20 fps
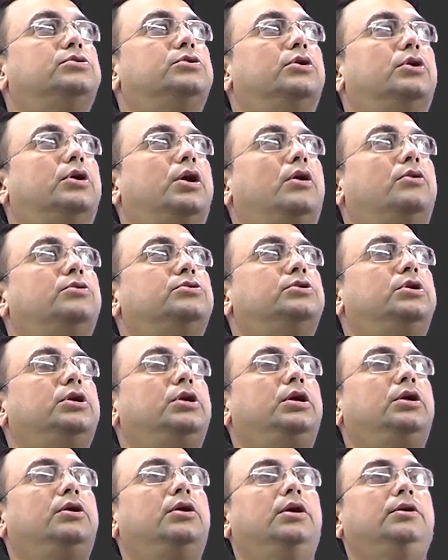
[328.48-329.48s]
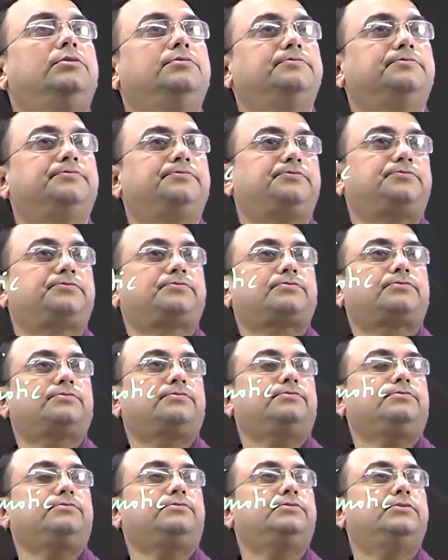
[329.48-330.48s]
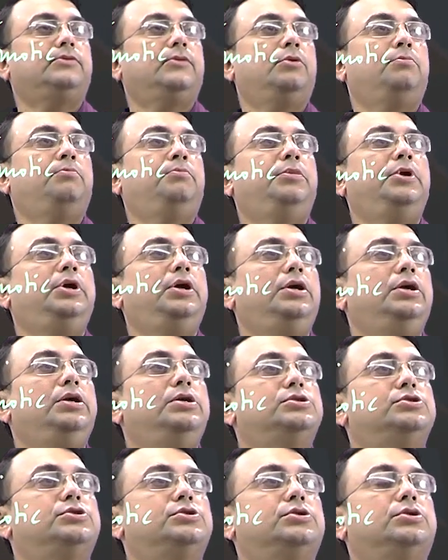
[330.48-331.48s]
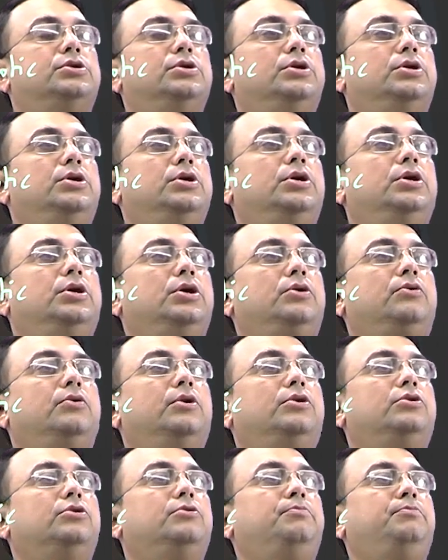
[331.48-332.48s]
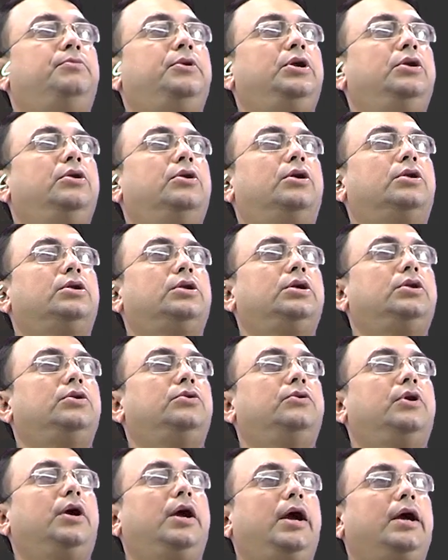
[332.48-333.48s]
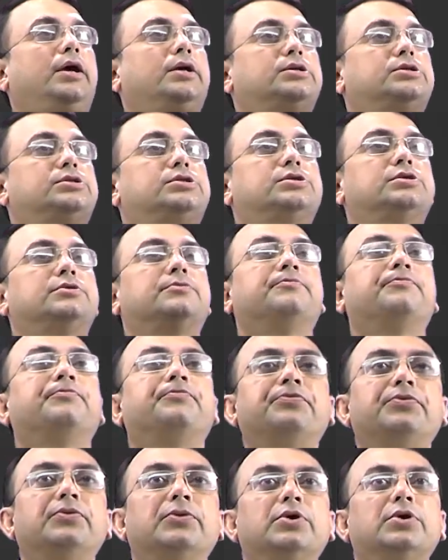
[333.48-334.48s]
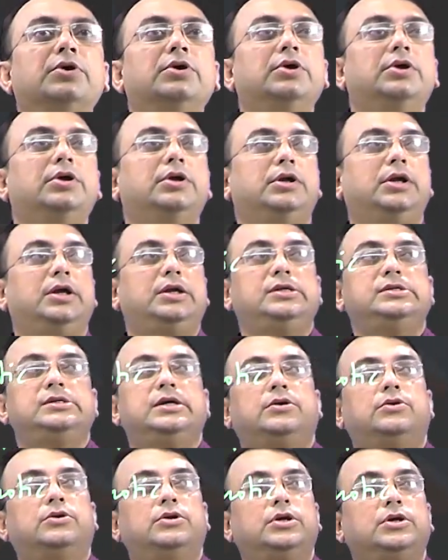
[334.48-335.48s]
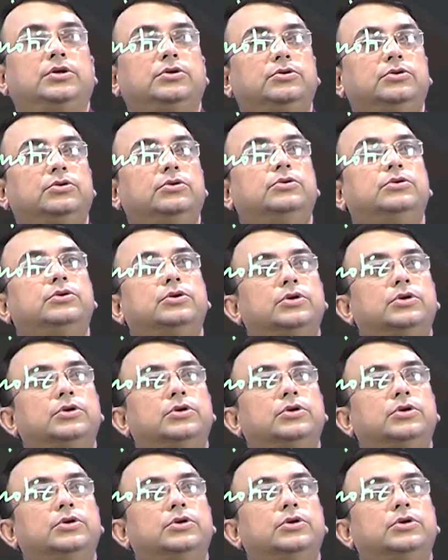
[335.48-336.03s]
law ki koy, P is equal to P naught into X. That is according to